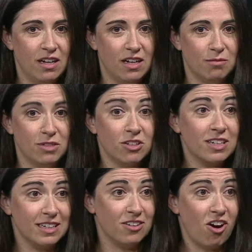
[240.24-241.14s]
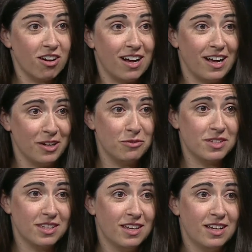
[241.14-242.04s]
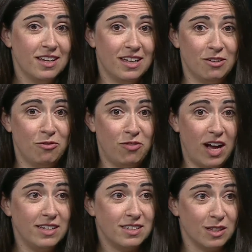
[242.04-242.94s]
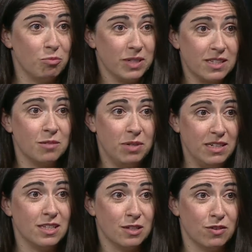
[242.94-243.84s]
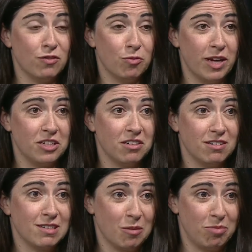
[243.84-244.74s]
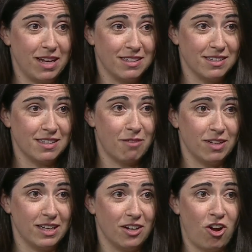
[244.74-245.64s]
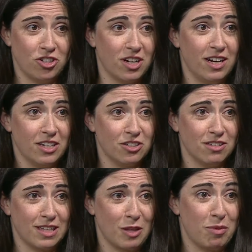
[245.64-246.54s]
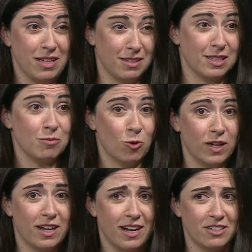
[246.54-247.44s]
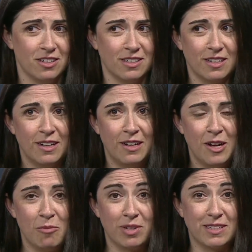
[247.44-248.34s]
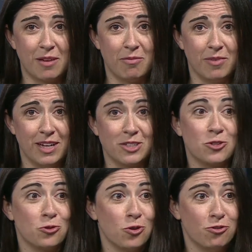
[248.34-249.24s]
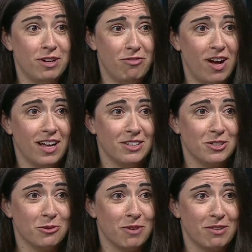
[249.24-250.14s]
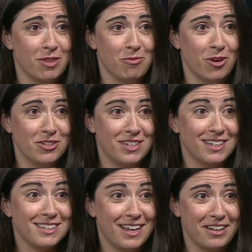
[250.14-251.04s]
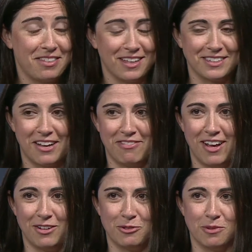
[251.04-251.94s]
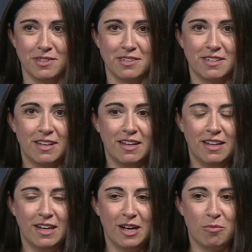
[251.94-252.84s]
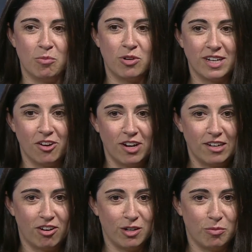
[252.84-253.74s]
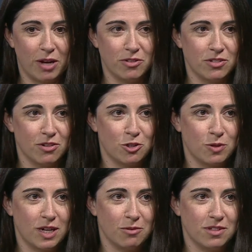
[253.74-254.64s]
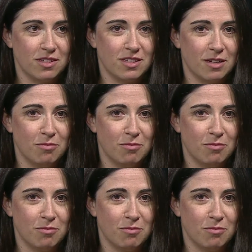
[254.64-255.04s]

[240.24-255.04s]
looking in archives and finding bits and pieces of information, some places having larger collections, other places smaller collections, but some extraordinary finds. So one of the most exciting things I found was pretty early on in my research, when I was